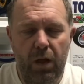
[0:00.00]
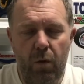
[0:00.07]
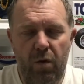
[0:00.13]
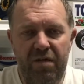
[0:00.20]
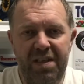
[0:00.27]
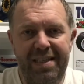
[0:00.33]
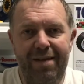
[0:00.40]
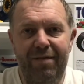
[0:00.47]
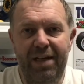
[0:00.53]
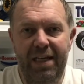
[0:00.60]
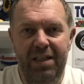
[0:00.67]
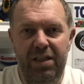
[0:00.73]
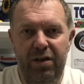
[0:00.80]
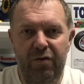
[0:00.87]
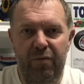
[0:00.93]
with a
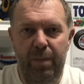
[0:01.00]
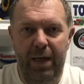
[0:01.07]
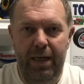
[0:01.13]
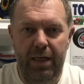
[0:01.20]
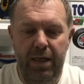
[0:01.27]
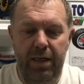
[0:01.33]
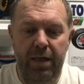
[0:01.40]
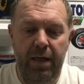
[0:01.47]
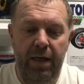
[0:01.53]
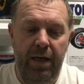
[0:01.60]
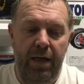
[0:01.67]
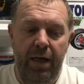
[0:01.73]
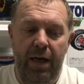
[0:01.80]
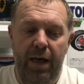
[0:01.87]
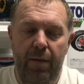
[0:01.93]
17 tooth pinion,
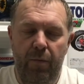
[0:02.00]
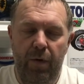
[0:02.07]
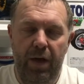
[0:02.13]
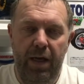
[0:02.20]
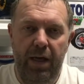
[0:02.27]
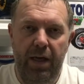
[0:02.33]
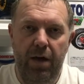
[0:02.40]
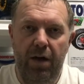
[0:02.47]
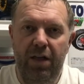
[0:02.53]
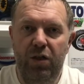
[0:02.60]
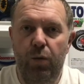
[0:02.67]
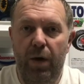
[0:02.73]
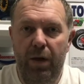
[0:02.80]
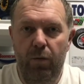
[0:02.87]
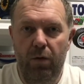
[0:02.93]
and we
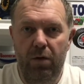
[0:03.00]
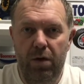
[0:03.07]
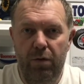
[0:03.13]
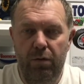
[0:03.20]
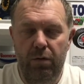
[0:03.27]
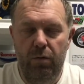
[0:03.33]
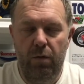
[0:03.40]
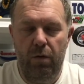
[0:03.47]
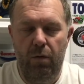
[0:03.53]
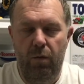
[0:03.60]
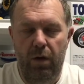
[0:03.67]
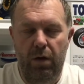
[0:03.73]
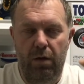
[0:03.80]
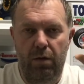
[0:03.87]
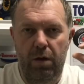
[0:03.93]
got
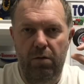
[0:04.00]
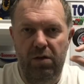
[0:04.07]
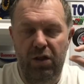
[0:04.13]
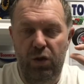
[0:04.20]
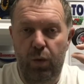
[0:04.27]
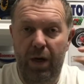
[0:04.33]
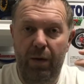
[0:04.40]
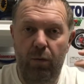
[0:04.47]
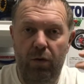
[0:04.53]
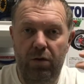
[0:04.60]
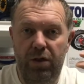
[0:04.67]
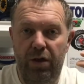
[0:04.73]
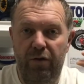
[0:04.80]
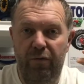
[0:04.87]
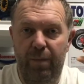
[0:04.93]
we used a 21
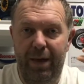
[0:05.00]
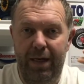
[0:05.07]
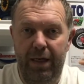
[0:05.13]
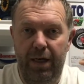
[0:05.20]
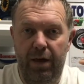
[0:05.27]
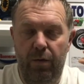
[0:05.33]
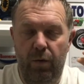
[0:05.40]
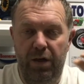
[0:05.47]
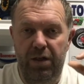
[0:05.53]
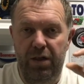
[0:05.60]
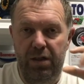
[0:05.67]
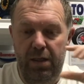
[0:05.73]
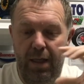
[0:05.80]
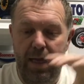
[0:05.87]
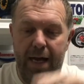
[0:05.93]
tooth pinion, which
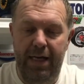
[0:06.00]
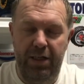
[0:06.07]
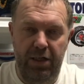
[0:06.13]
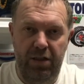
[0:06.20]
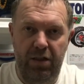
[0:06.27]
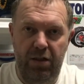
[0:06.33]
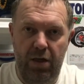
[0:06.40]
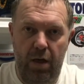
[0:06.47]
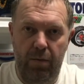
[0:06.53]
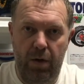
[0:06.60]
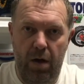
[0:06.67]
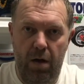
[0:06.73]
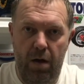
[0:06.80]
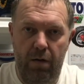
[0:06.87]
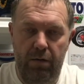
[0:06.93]
is the largest
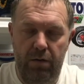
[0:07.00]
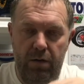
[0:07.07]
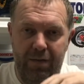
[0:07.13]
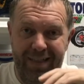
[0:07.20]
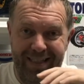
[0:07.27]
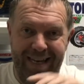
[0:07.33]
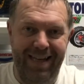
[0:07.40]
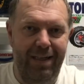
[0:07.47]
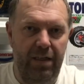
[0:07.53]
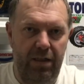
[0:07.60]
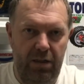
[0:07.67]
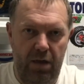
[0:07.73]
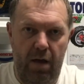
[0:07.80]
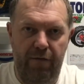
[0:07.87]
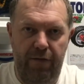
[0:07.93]
the standard
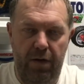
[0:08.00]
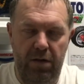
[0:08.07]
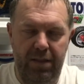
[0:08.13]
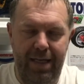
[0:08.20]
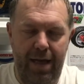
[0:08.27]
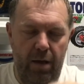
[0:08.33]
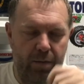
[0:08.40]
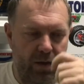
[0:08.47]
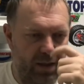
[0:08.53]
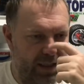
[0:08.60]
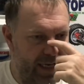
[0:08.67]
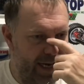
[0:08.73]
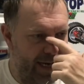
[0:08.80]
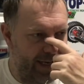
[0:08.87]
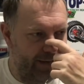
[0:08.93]
Top Force setup can
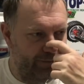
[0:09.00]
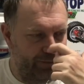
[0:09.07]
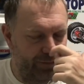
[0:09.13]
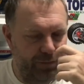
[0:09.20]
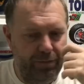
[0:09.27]
take.